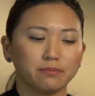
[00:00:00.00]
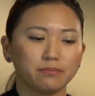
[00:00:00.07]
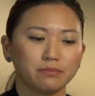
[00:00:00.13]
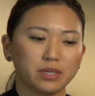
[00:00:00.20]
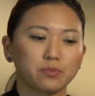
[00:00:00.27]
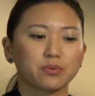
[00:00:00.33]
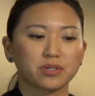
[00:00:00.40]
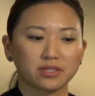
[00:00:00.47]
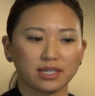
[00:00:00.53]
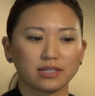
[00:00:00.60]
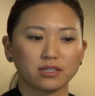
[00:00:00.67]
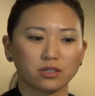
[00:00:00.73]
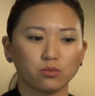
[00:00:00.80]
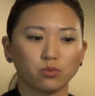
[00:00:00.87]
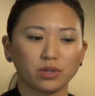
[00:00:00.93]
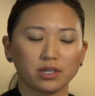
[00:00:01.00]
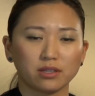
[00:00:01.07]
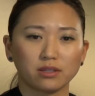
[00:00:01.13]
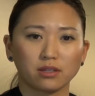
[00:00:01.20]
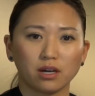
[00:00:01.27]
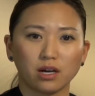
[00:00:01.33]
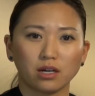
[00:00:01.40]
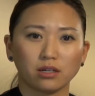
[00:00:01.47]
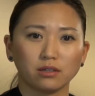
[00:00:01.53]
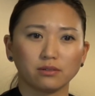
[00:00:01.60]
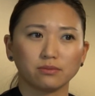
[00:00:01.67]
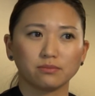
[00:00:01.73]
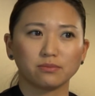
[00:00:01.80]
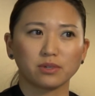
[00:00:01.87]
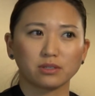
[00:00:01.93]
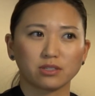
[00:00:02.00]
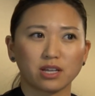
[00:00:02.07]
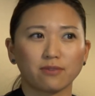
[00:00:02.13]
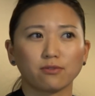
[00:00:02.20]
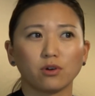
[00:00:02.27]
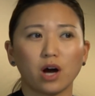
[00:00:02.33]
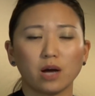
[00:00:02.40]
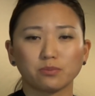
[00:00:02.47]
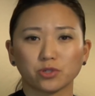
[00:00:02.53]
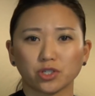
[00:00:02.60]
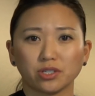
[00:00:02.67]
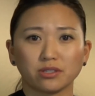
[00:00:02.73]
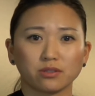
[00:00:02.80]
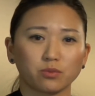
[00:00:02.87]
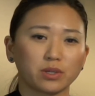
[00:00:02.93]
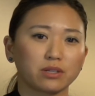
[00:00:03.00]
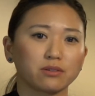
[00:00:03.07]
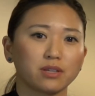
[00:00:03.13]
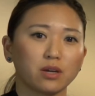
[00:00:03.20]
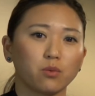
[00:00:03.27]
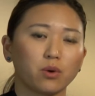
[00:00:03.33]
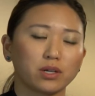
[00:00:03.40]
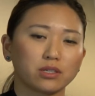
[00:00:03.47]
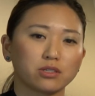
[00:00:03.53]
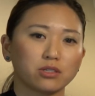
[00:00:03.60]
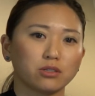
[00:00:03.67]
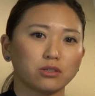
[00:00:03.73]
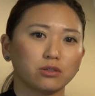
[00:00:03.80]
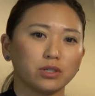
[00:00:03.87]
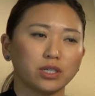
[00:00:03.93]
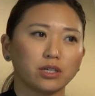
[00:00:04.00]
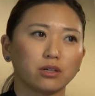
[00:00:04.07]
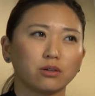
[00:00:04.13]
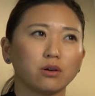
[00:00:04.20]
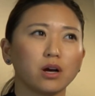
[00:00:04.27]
be presented with several options, whether they want to,